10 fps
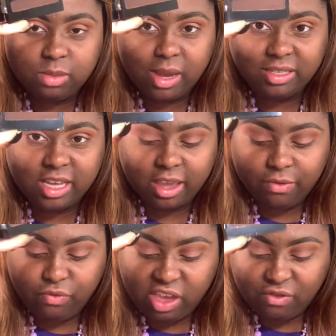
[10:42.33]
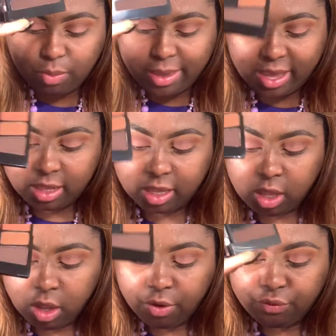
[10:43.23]
my second favorite palette
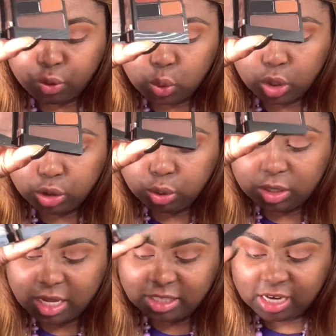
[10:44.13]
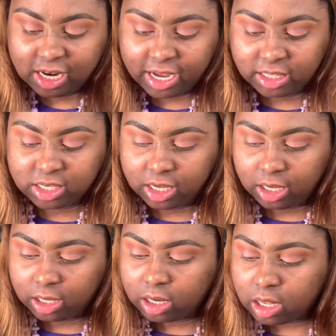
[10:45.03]
for
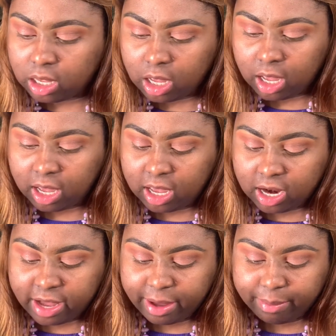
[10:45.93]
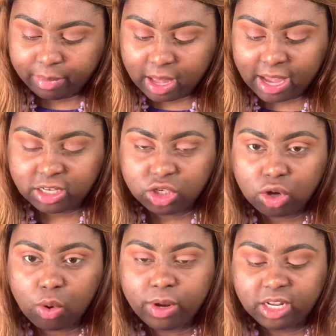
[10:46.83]
2019. And um, I just
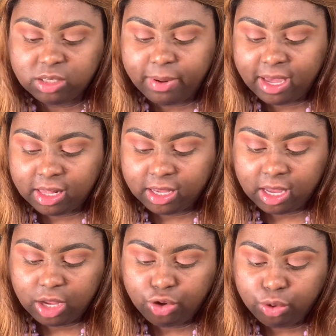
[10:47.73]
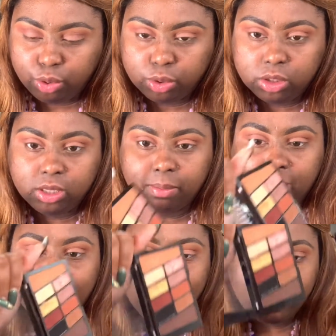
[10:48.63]
go in this palette and use the
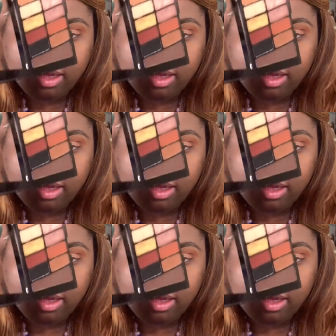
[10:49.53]
black.